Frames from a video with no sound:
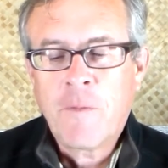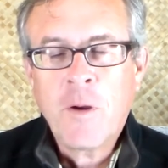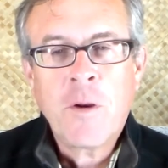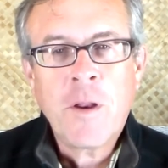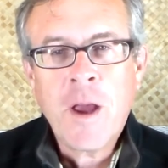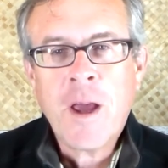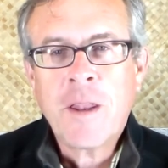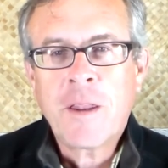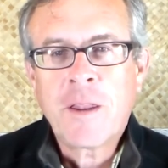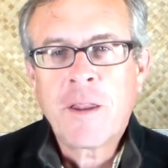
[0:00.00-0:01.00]
we are
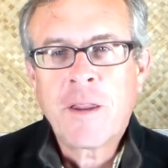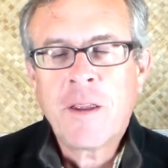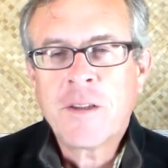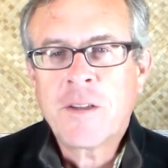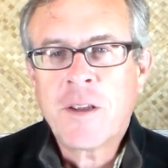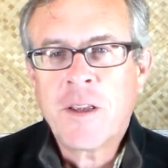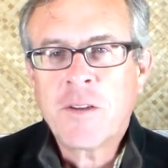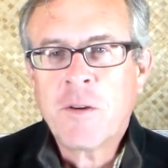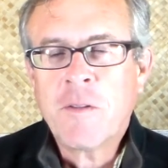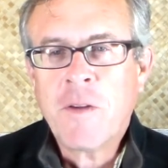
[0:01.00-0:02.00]
not as
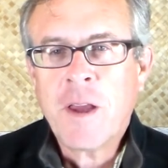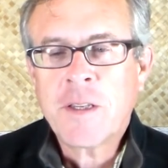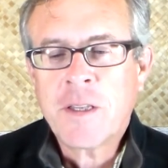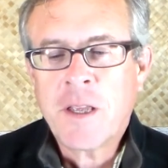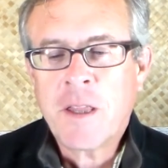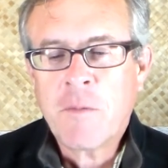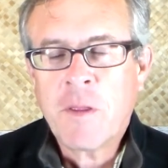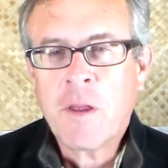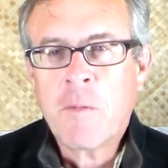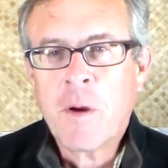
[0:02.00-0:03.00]
so advanced that
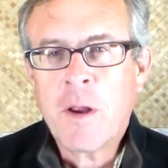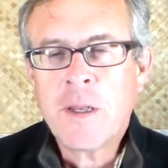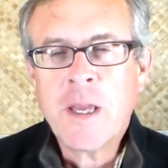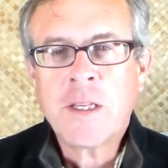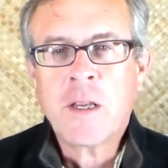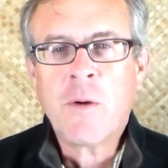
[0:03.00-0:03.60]
we think we are. It takes